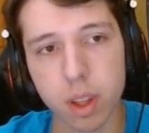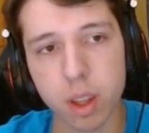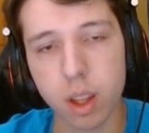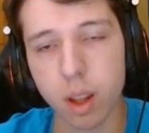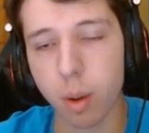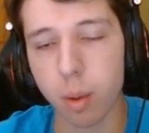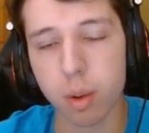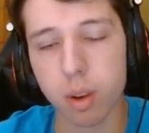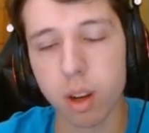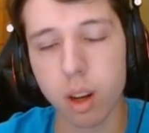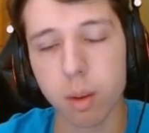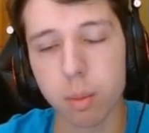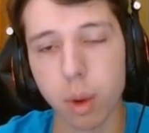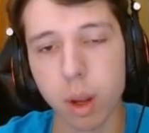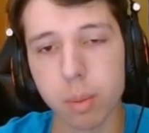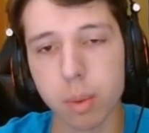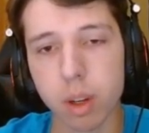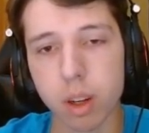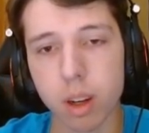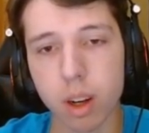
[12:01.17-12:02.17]
No, not in my
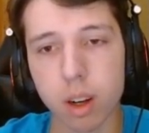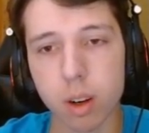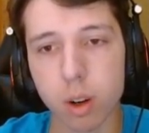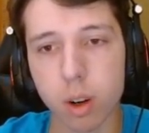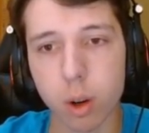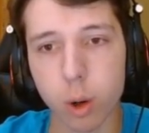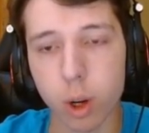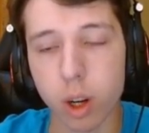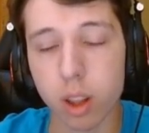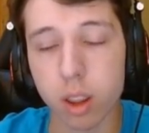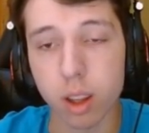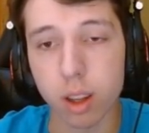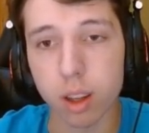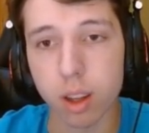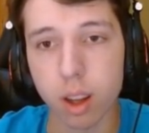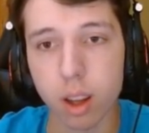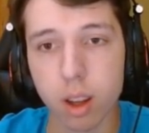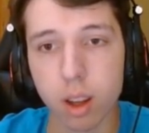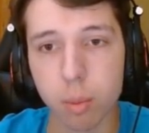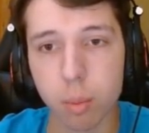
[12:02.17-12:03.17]
opinion. I don't know anything,
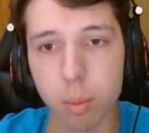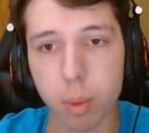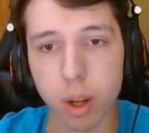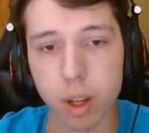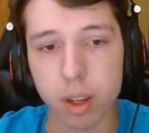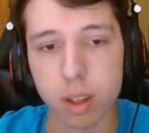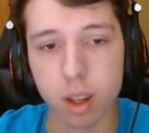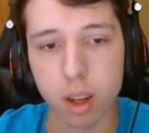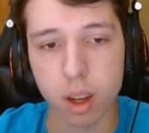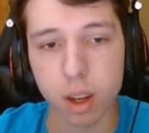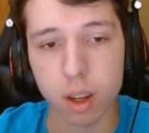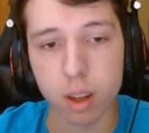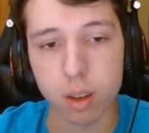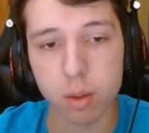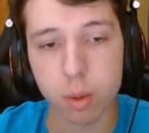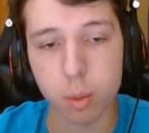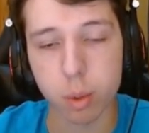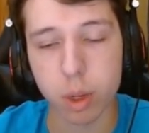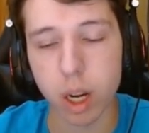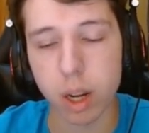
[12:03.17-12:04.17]
but
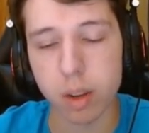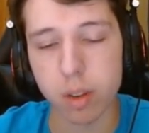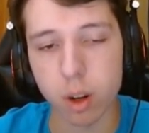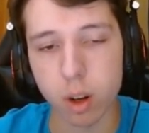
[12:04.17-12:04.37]
from what I've